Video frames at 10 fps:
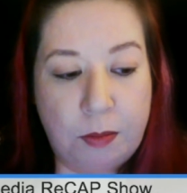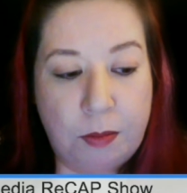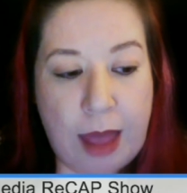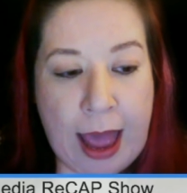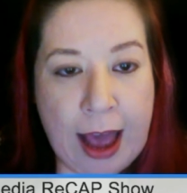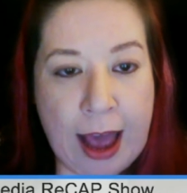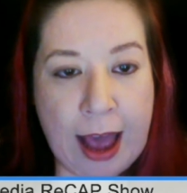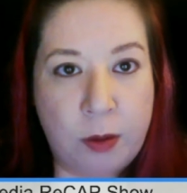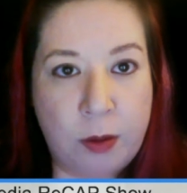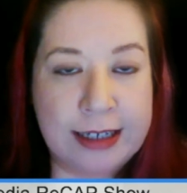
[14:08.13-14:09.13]

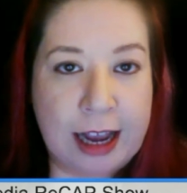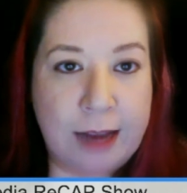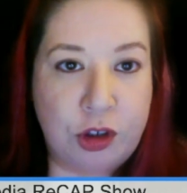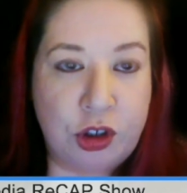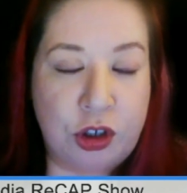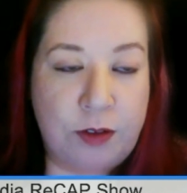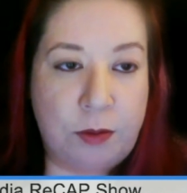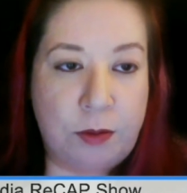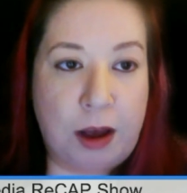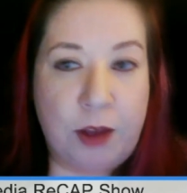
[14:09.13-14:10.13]
how many times you should
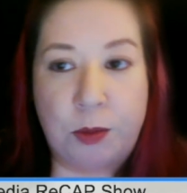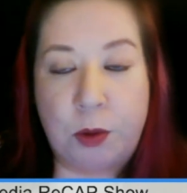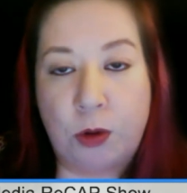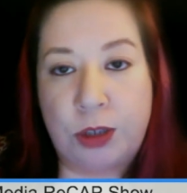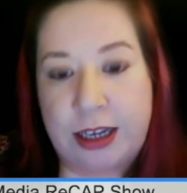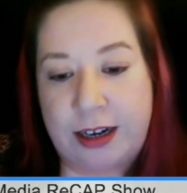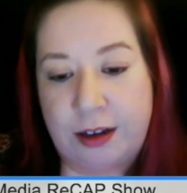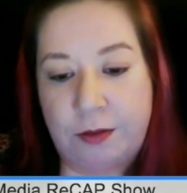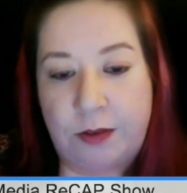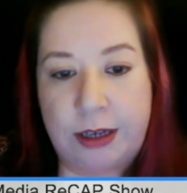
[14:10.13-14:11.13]
even bother posting
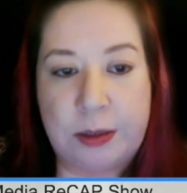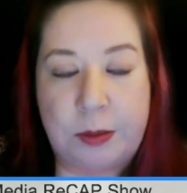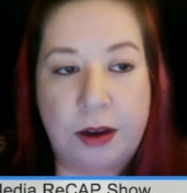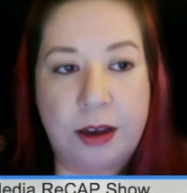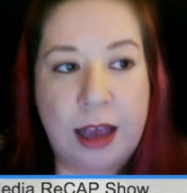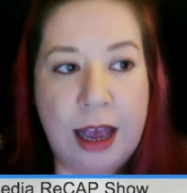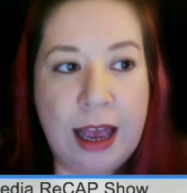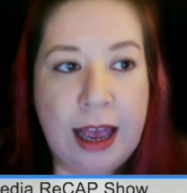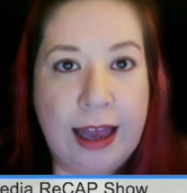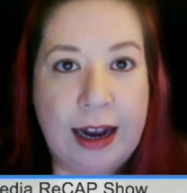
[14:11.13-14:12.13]
on Facebook,
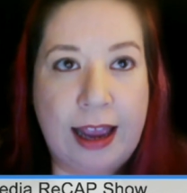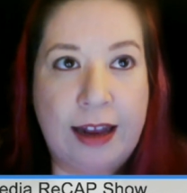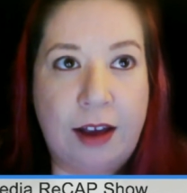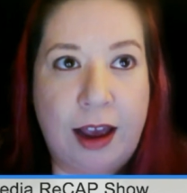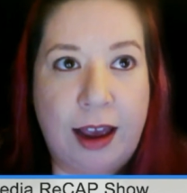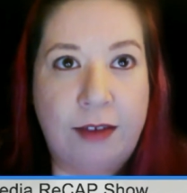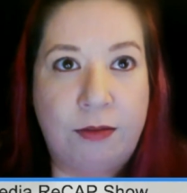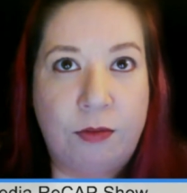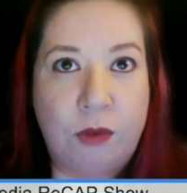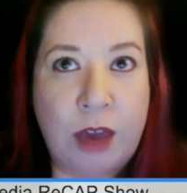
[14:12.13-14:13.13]
and
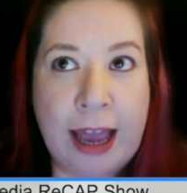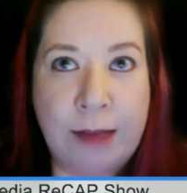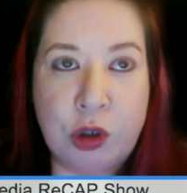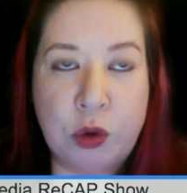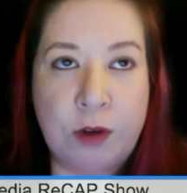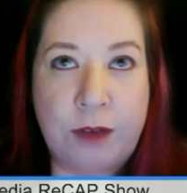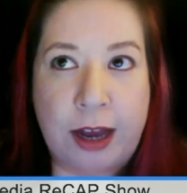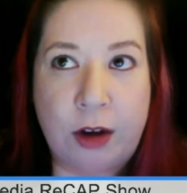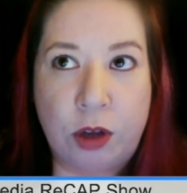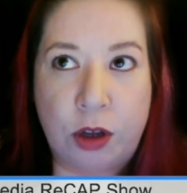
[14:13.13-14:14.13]
I came to a
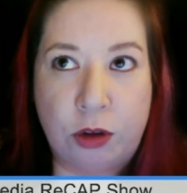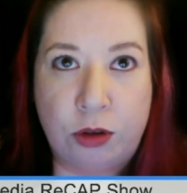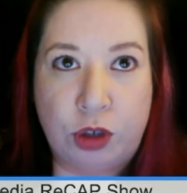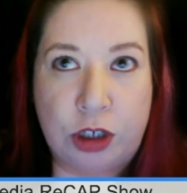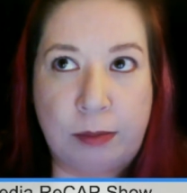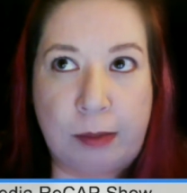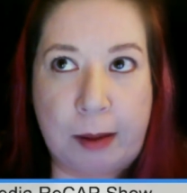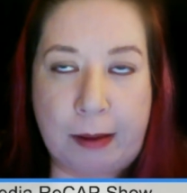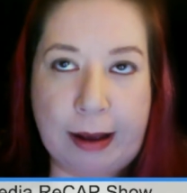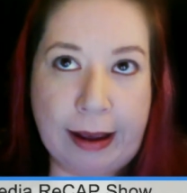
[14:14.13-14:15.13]
final conclusion in my
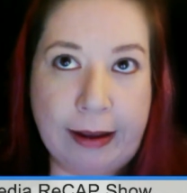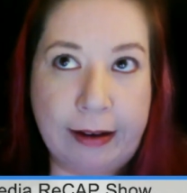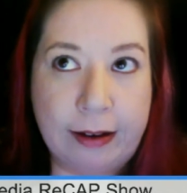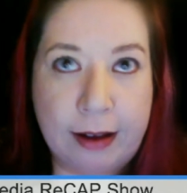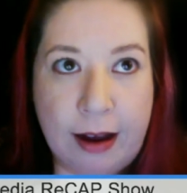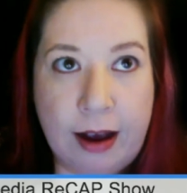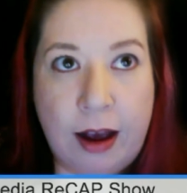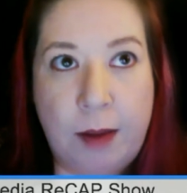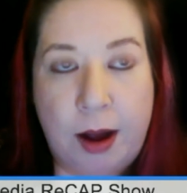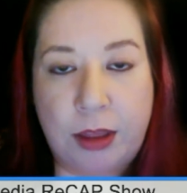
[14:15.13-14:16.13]
mind
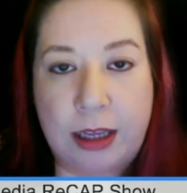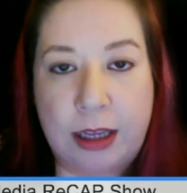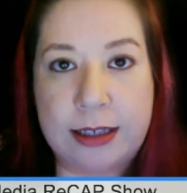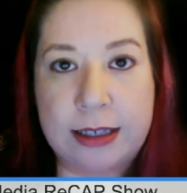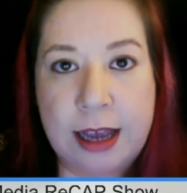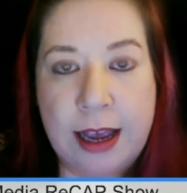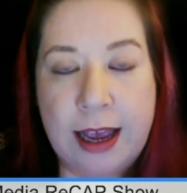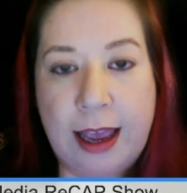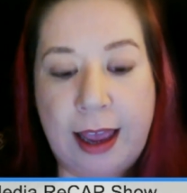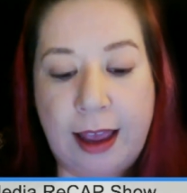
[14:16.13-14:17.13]
about this,
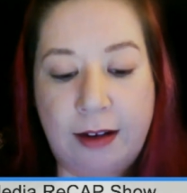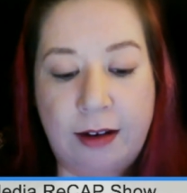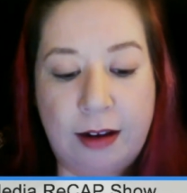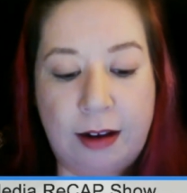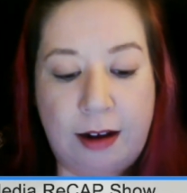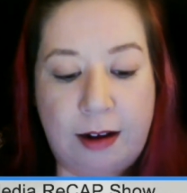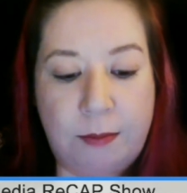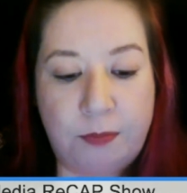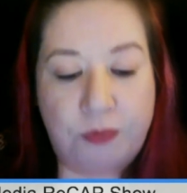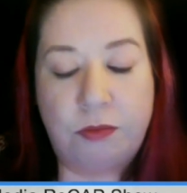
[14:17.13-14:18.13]
and
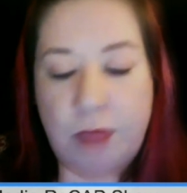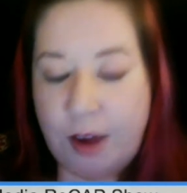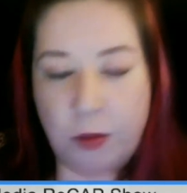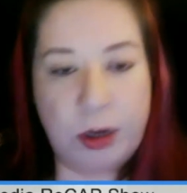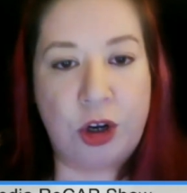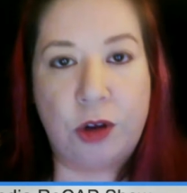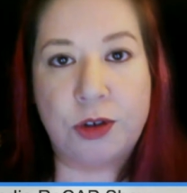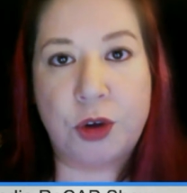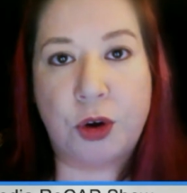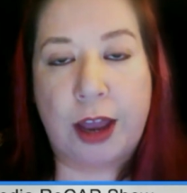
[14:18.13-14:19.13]
everybody
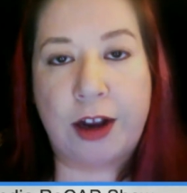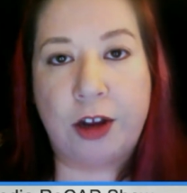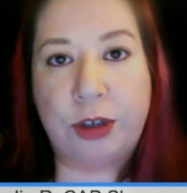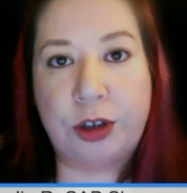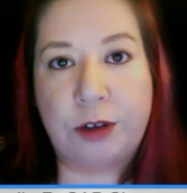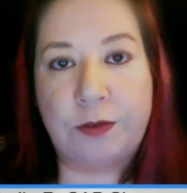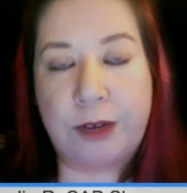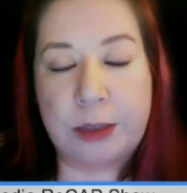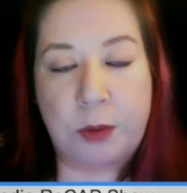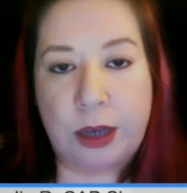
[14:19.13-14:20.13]
knows organic reach on
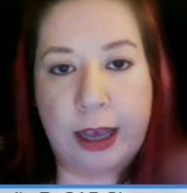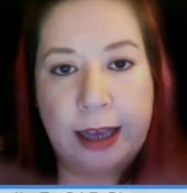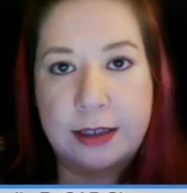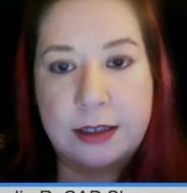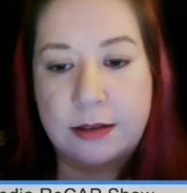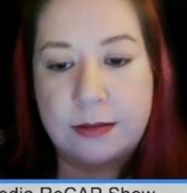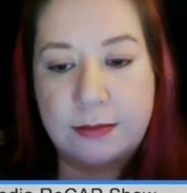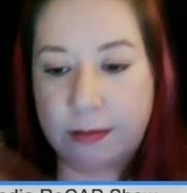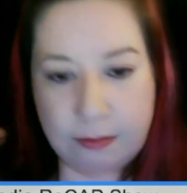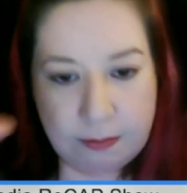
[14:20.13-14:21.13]
Facebook has
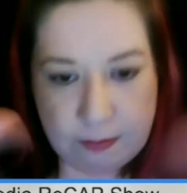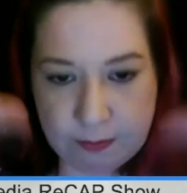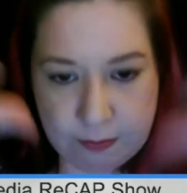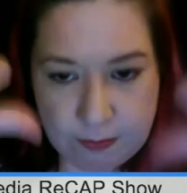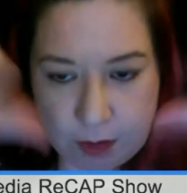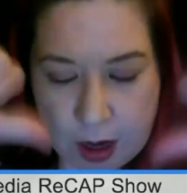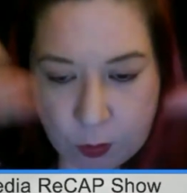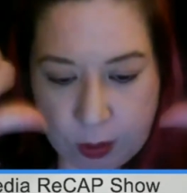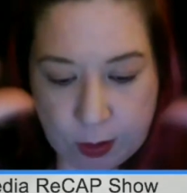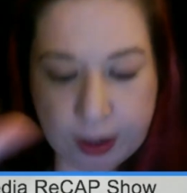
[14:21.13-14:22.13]

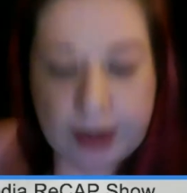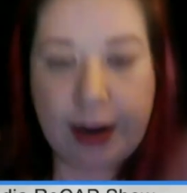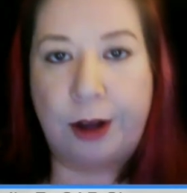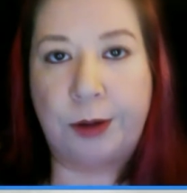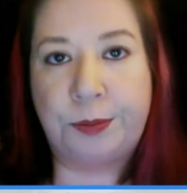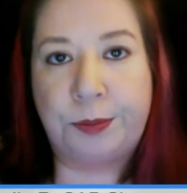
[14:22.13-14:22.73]
gone way, way down.